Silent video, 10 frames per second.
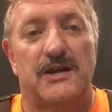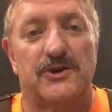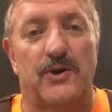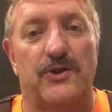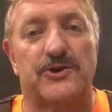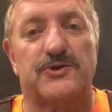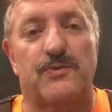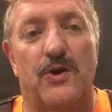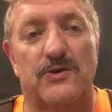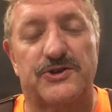to other
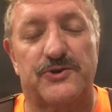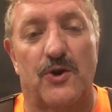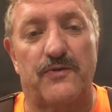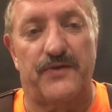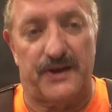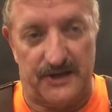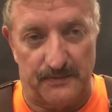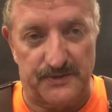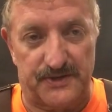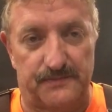stroke
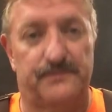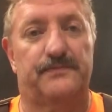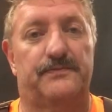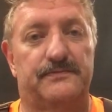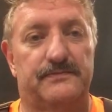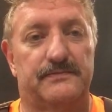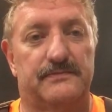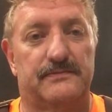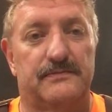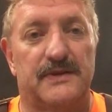victims.
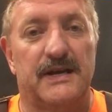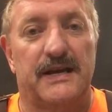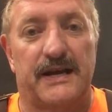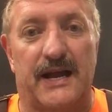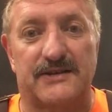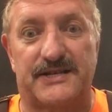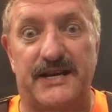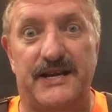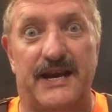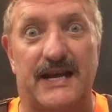And I'll
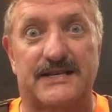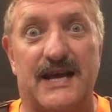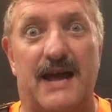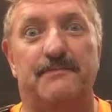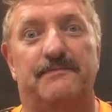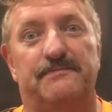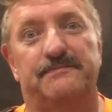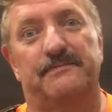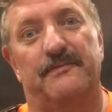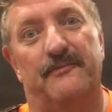see you next time.
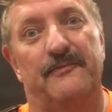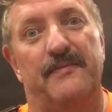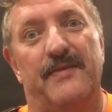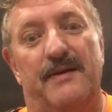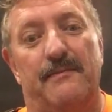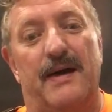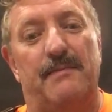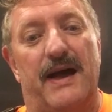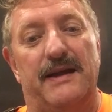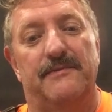
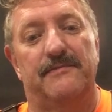Bye-bye.